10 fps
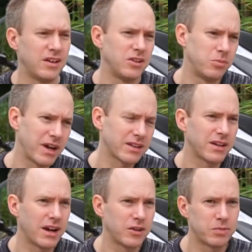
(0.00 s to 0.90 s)
your back
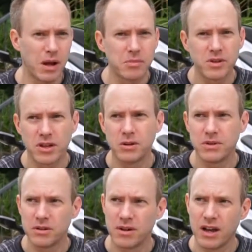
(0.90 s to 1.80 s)
tire is probably going to
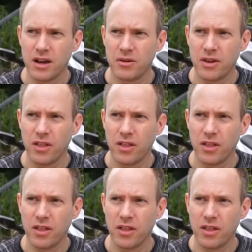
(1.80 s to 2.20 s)
be around